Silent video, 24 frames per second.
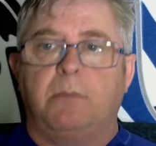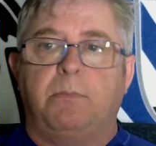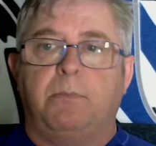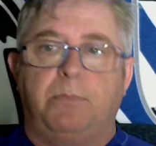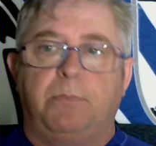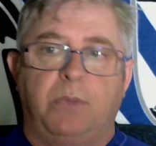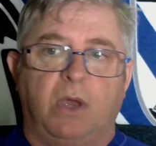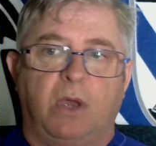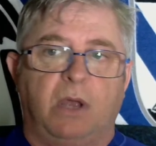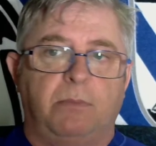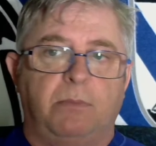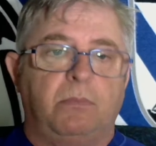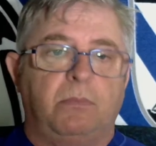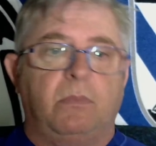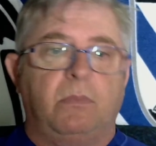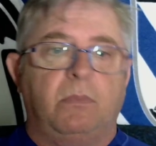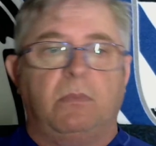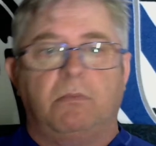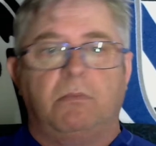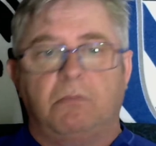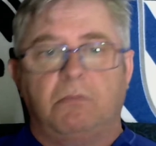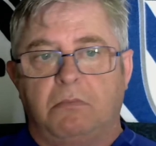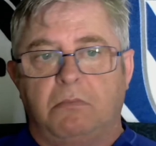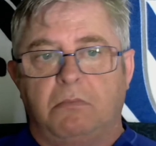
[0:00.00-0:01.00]
But
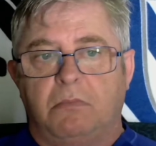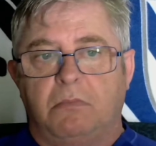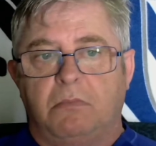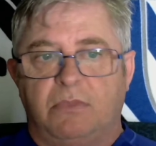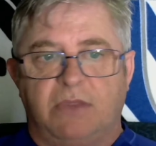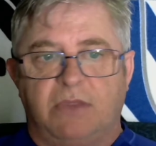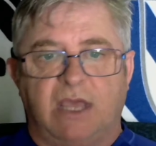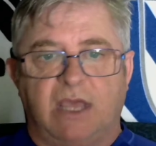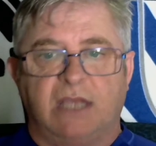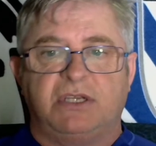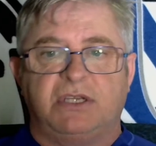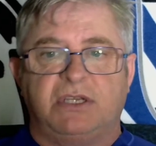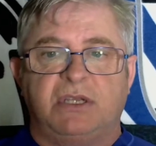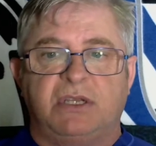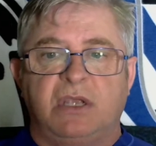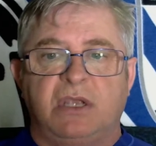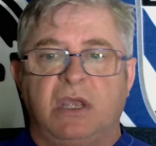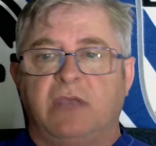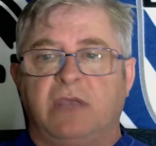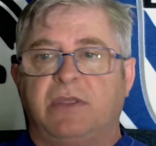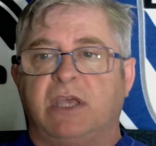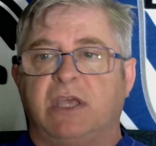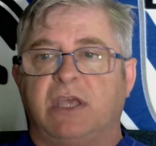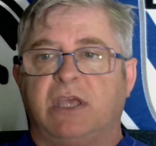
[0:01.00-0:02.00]
that's
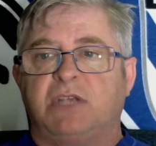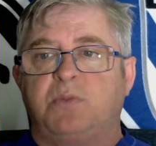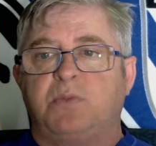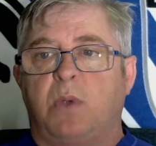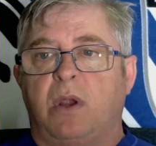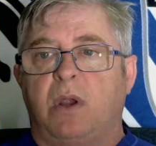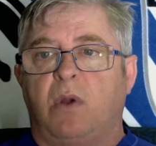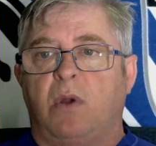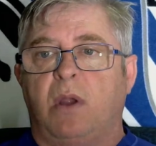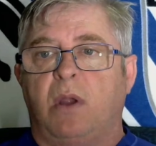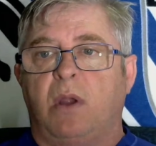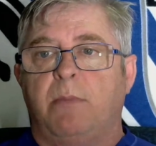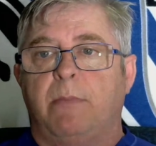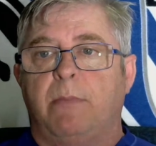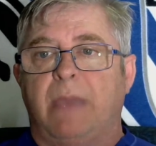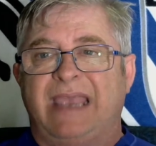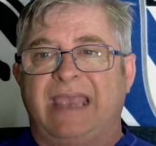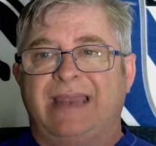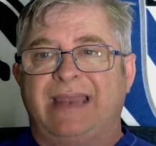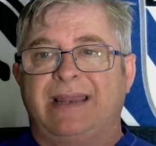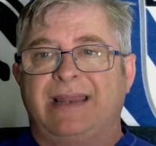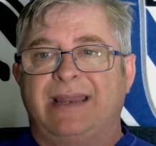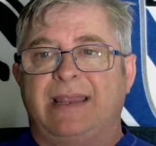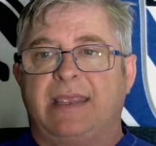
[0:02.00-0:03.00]
where I
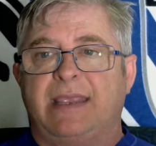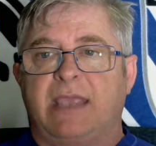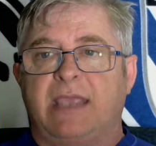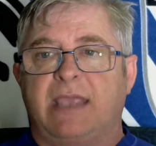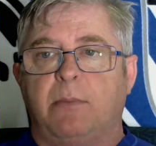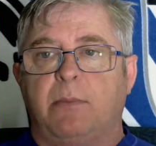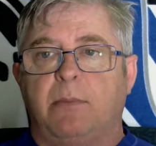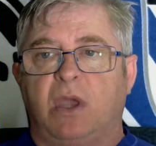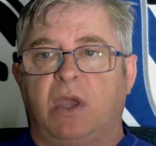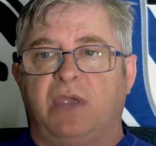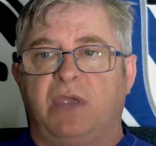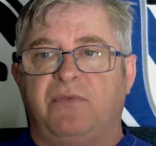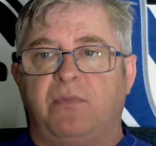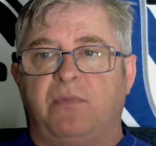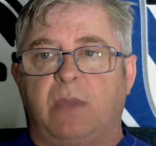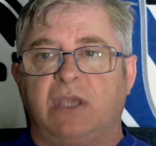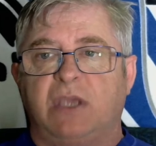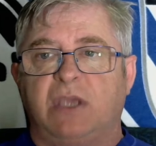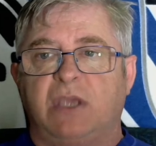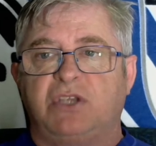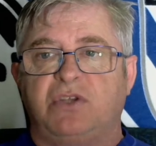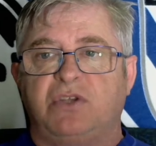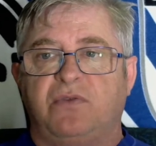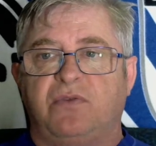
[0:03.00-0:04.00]
mainly get my
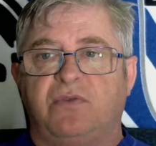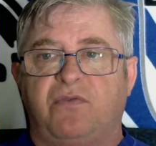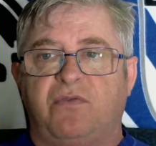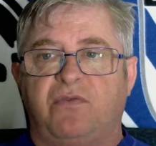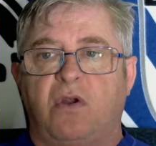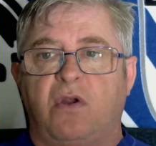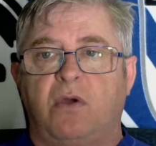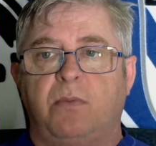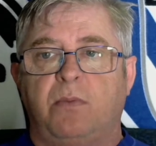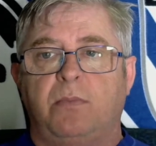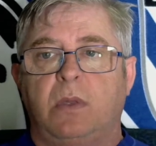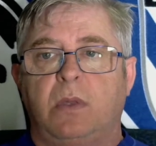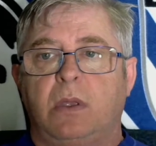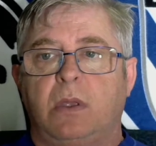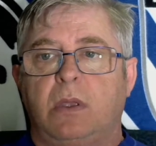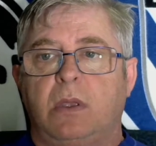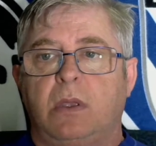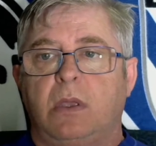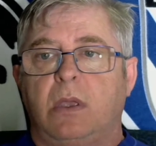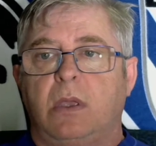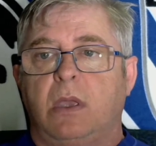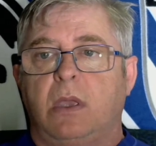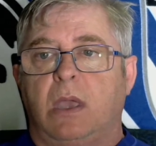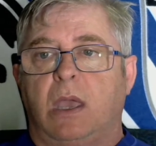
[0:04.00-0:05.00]
information from.
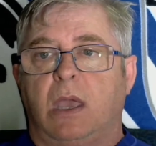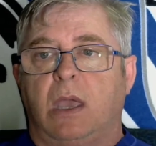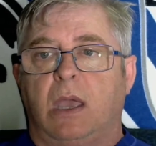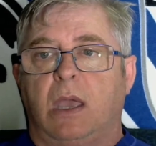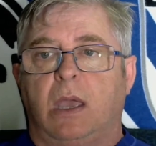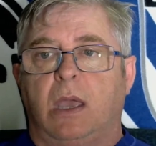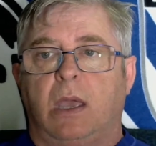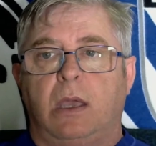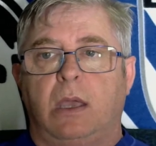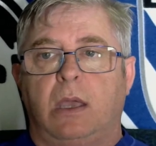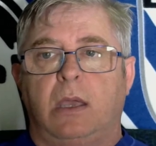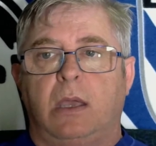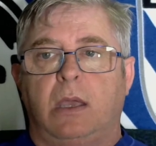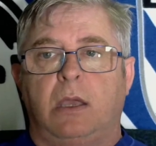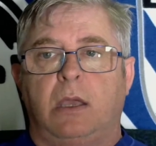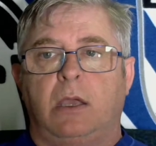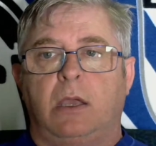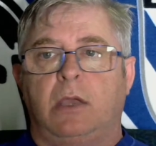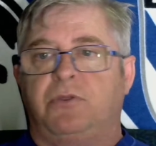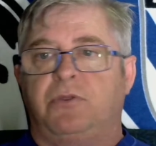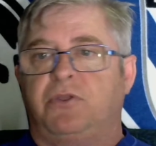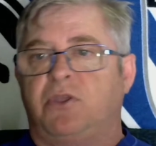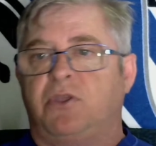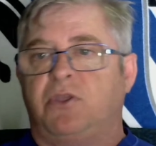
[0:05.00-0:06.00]

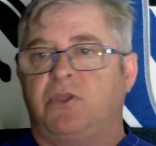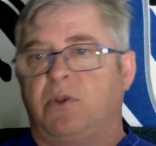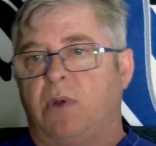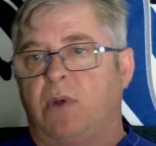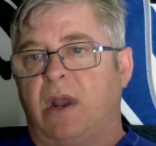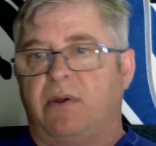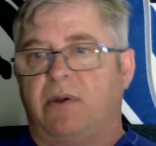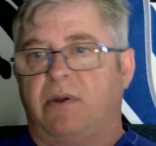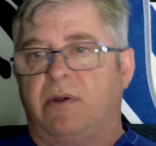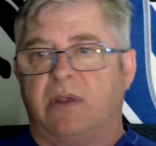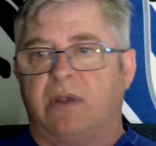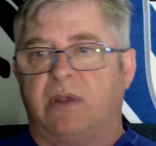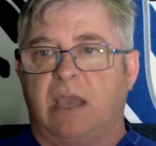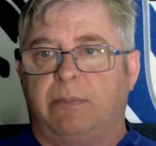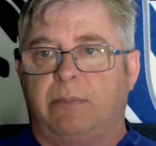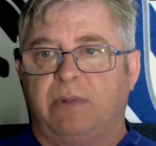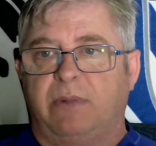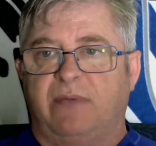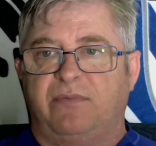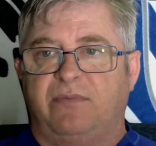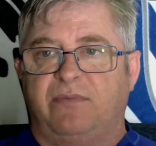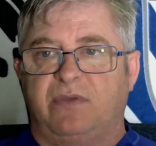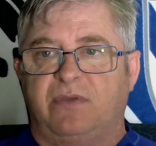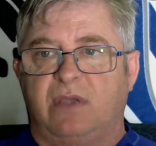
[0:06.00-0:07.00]
There are a couple
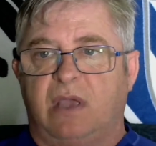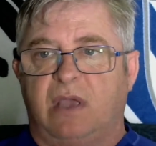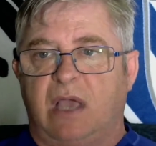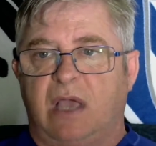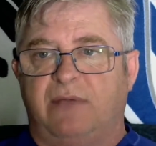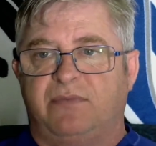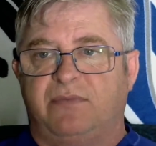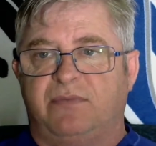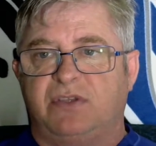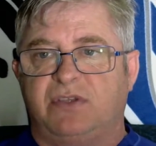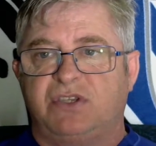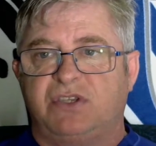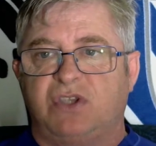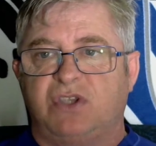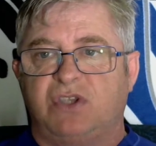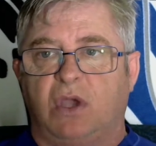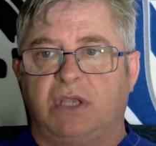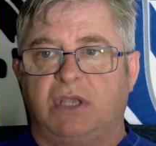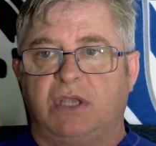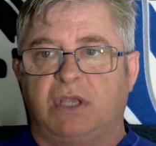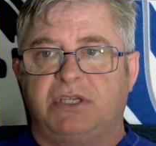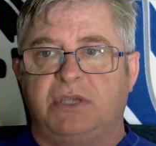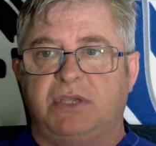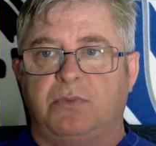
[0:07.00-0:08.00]
of other
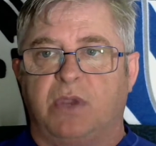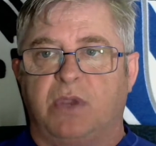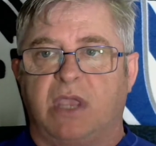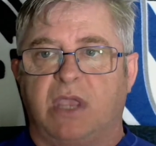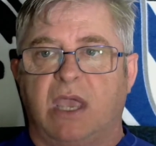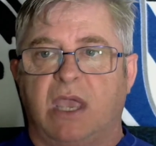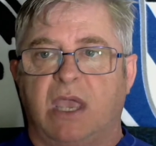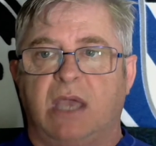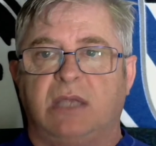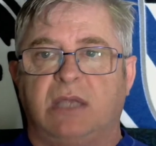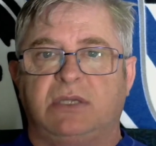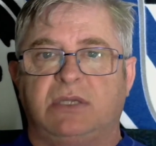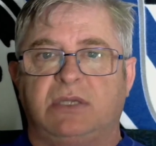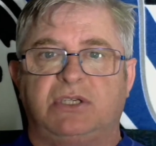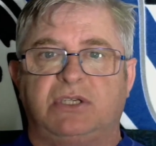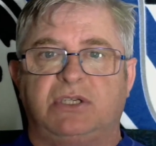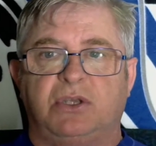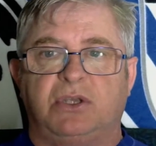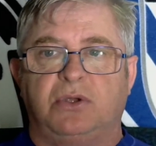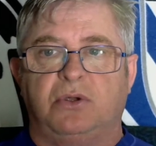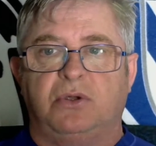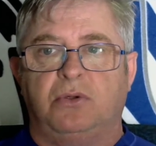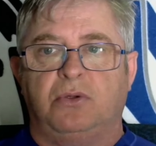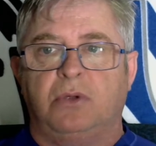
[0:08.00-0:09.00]
sites in regards
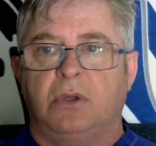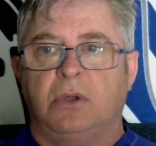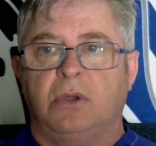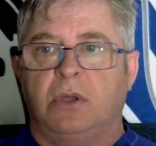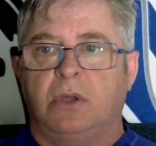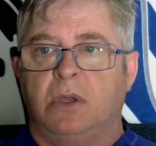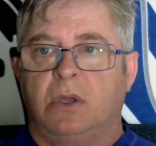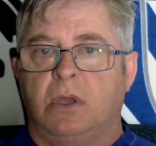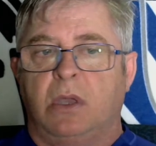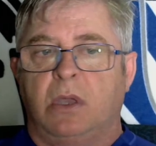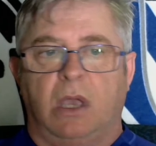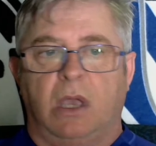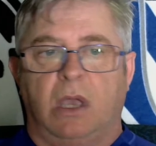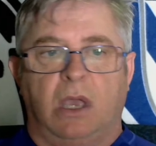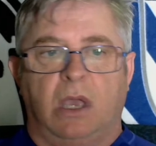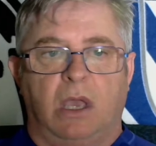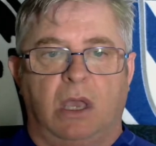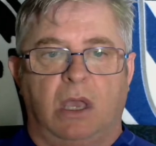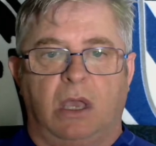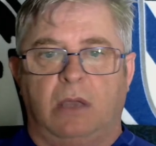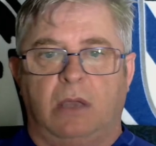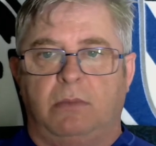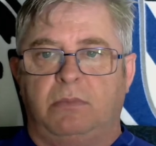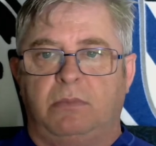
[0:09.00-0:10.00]
to,
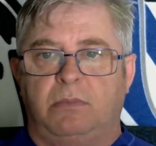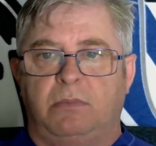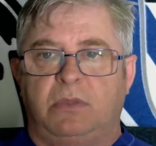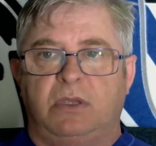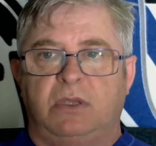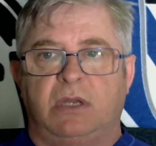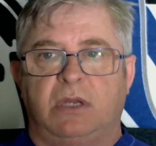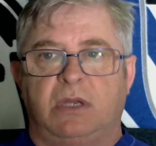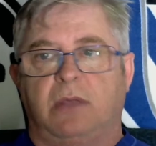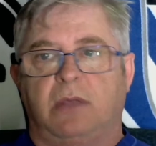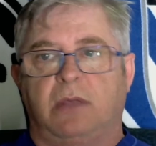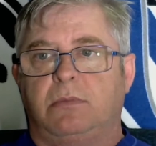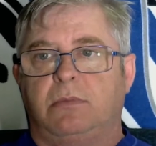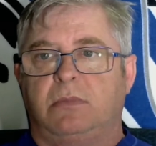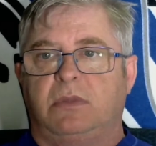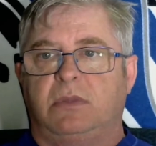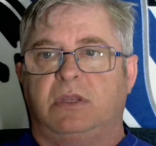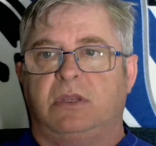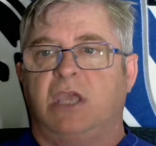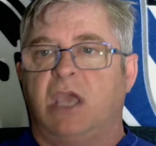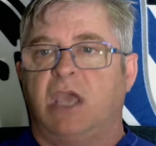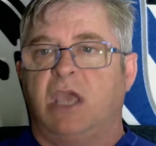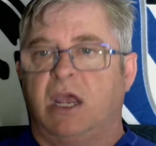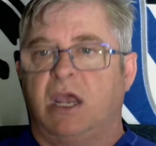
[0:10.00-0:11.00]

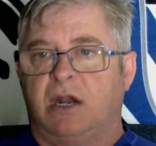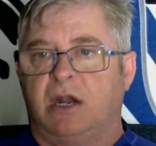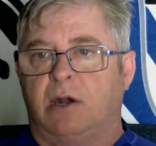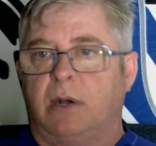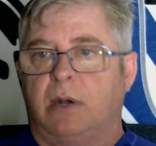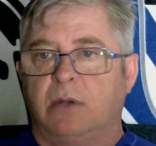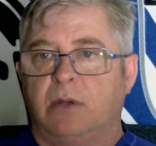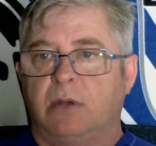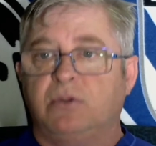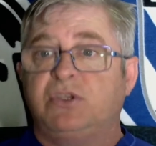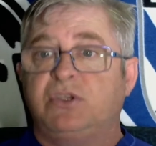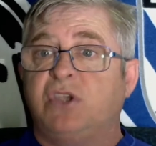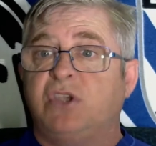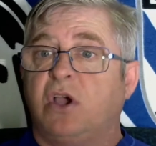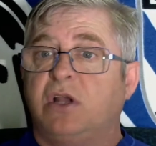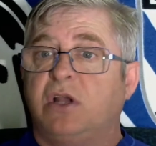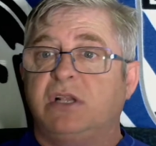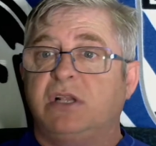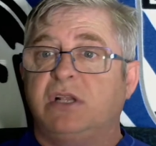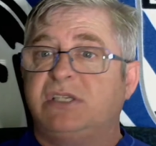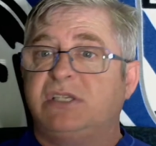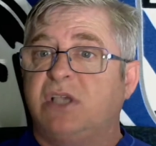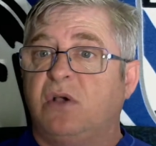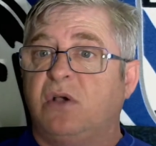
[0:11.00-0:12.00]
the NRL site
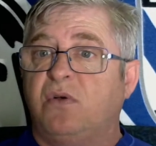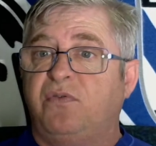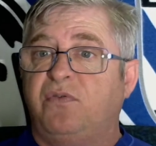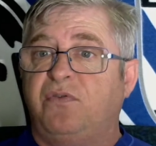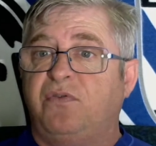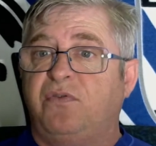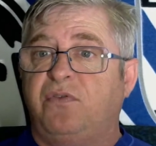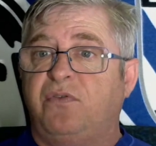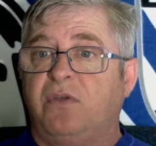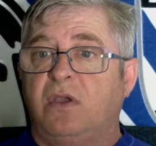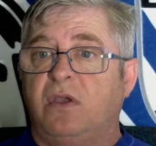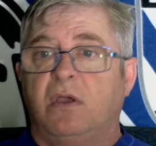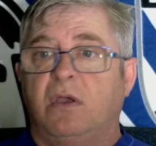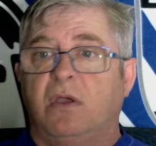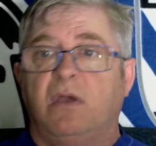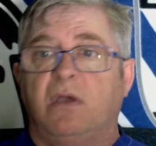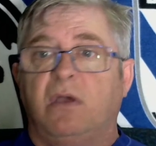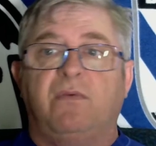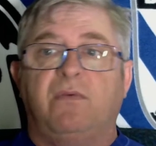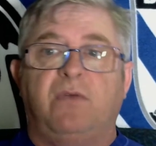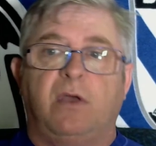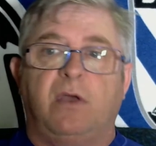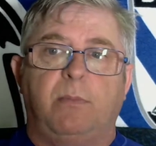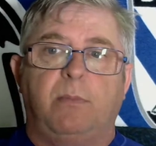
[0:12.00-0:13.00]
itself
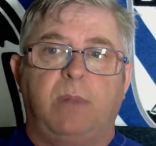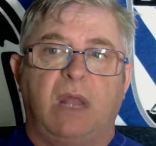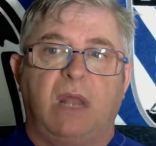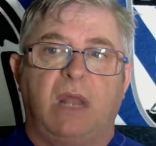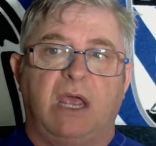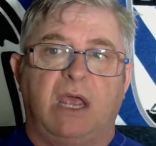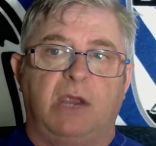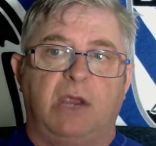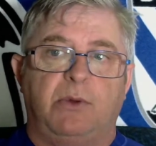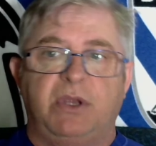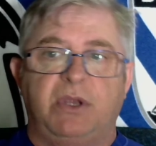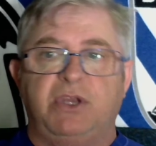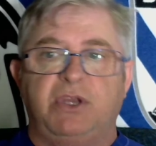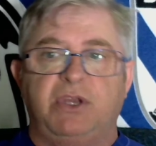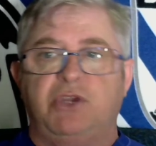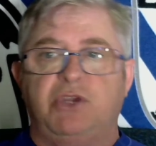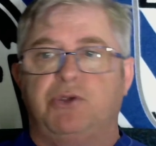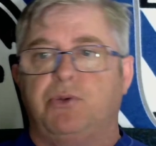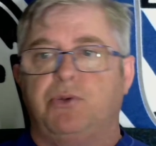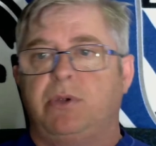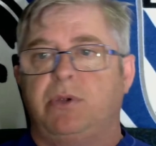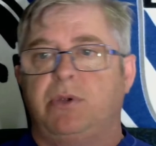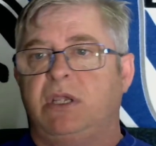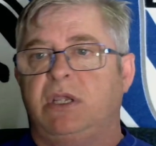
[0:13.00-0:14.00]
for player
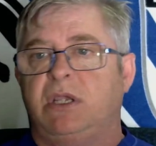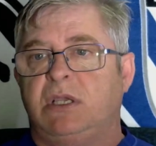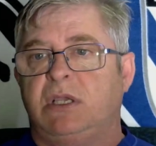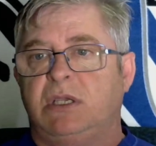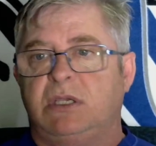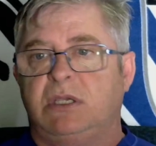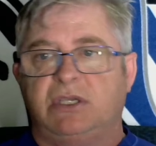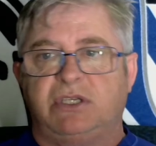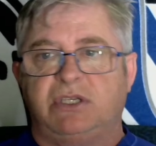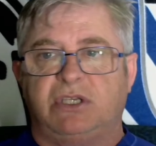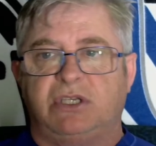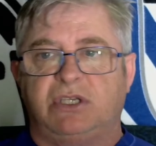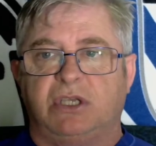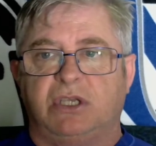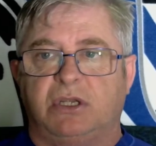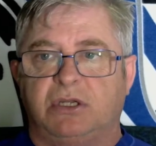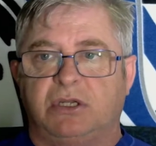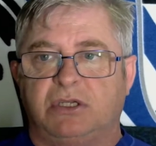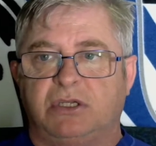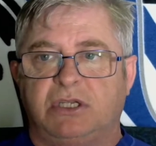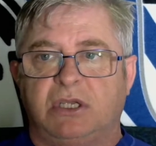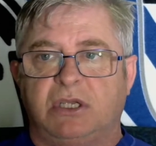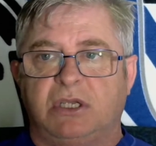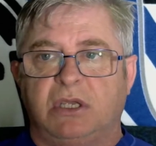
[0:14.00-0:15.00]
injuries
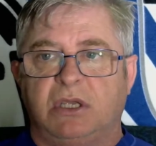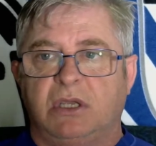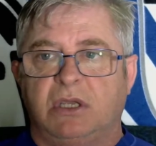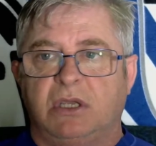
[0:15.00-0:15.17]
and